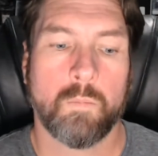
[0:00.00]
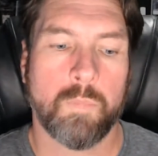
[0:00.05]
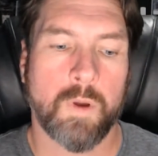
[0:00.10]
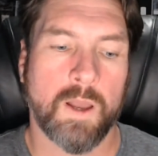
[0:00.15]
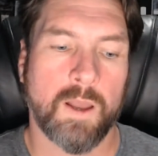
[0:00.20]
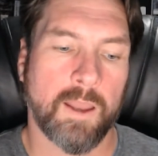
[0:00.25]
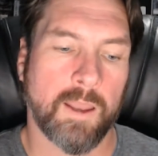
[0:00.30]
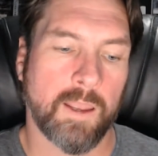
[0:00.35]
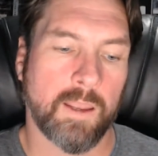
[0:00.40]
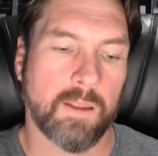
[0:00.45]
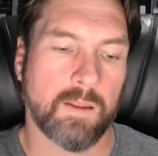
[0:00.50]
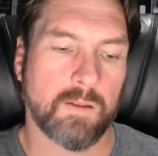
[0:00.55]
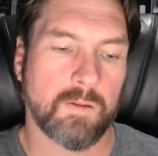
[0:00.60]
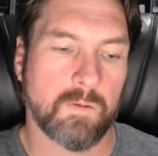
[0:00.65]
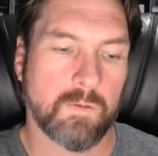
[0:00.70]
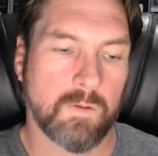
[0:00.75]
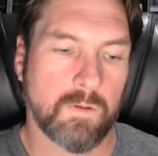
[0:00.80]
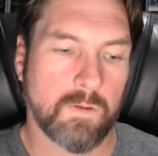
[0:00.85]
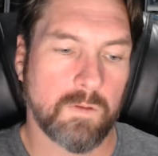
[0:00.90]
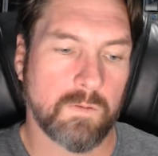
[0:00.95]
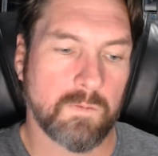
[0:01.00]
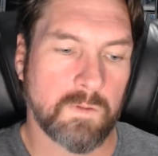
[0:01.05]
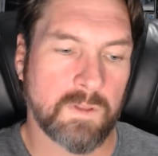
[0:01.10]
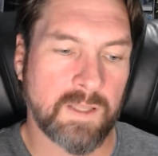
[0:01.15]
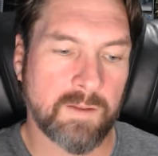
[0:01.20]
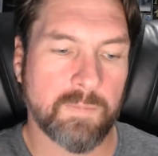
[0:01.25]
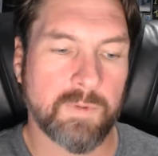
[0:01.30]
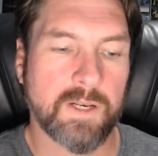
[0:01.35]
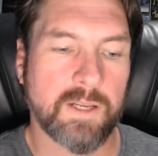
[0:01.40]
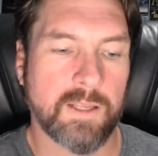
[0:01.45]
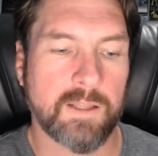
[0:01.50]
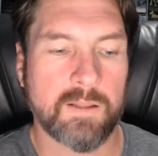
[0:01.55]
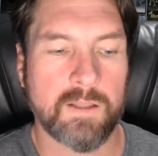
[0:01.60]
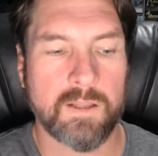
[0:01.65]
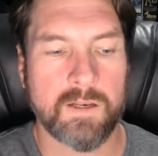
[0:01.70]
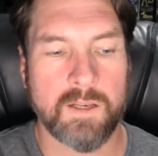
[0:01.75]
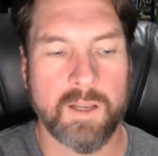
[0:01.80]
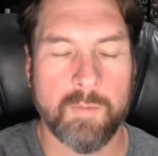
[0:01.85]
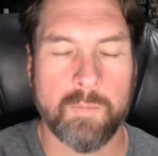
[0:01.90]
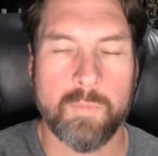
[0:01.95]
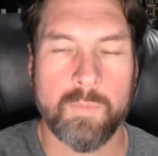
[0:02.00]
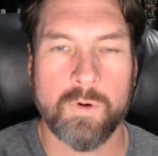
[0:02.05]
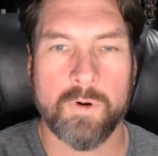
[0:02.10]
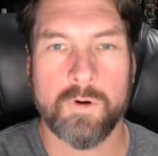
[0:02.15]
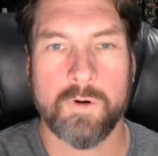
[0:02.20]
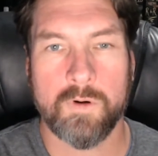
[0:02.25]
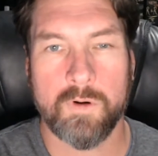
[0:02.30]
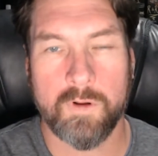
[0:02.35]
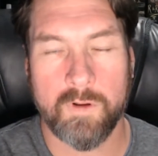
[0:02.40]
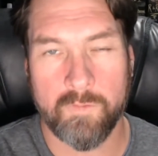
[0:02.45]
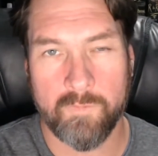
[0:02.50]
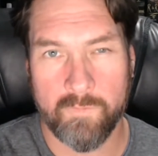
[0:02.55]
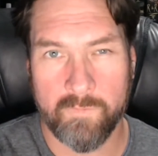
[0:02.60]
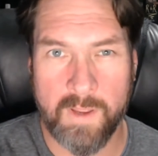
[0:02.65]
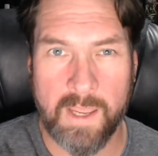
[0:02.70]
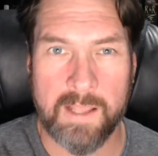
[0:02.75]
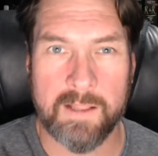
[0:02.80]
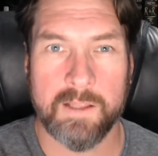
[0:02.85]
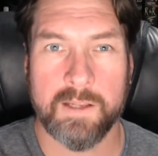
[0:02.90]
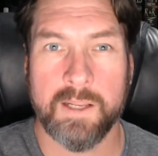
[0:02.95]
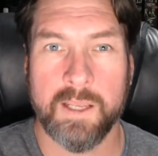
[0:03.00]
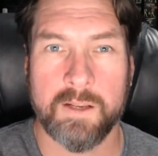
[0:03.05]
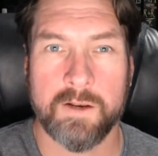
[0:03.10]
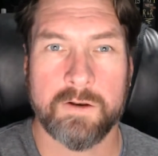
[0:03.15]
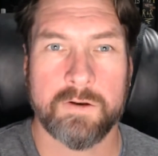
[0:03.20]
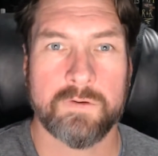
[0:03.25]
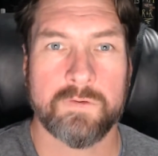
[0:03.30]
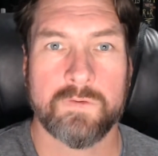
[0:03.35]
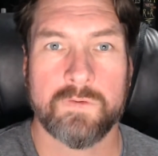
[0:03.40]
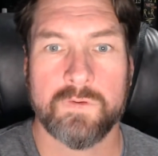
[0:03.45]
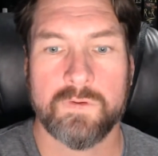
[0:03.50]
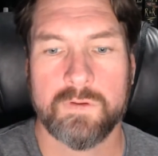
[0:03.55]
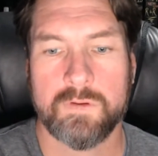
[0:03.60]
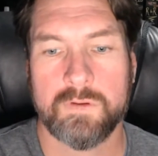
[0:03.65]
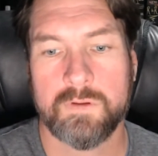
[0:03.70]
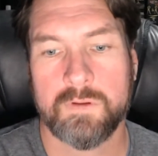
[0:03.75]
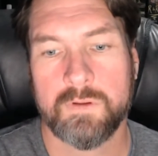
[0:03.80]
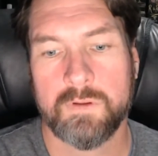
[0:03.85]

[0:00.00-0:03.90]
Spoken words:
by limiting the number of validators,